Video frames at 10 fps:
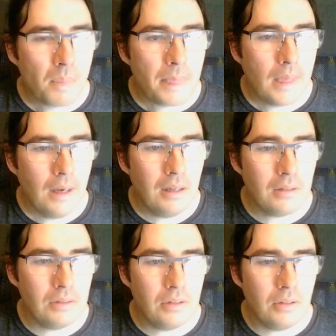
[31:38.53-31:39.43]

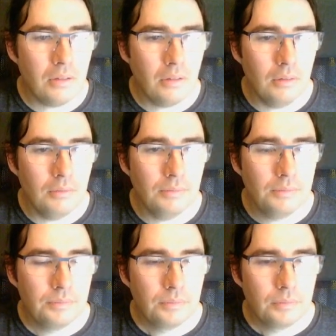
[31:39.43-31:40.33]

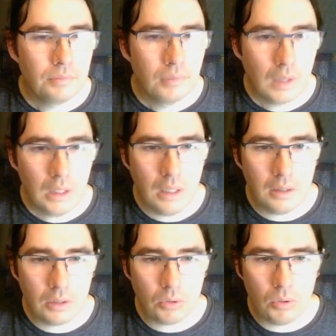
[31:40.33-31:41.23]
yeah, the
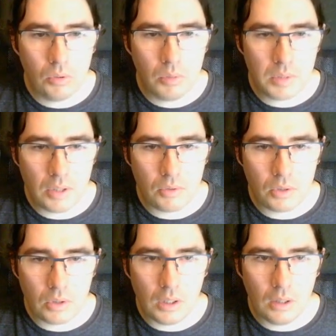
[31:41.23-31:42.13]
crew themselves
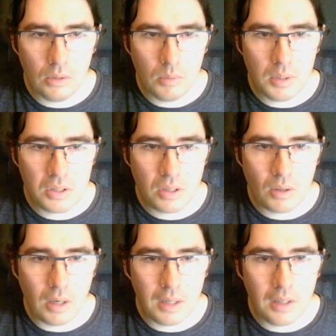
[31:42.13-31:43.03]
could get a little bit of shut
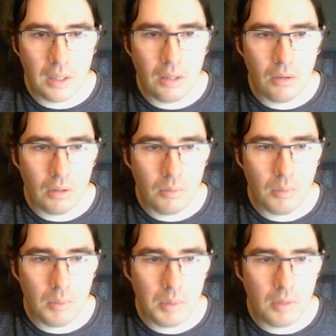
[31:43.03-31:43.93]
eye there and
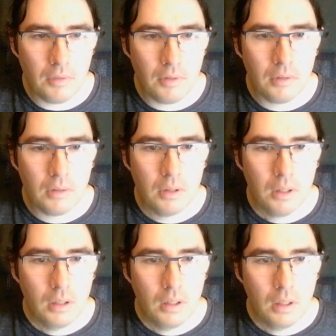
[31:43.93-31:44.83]
maybe have a
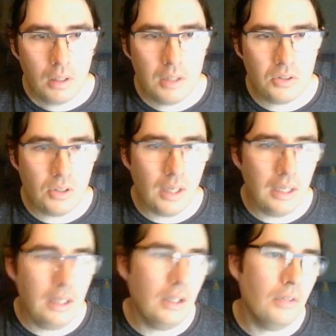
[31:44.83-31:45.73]
kitchenette
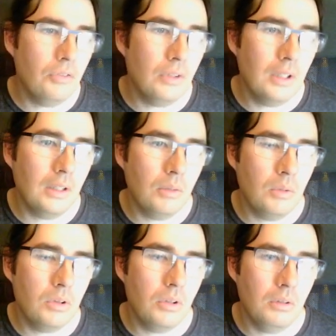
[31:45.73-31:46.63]
here for dealing
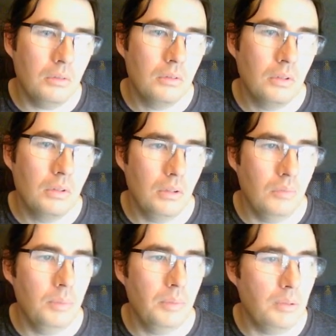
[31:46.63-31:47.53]
with the
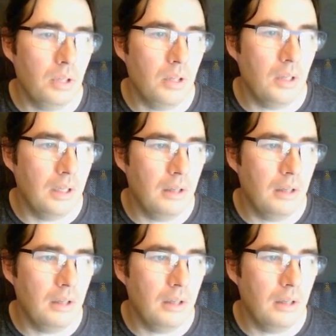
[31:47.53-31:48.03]
people down there.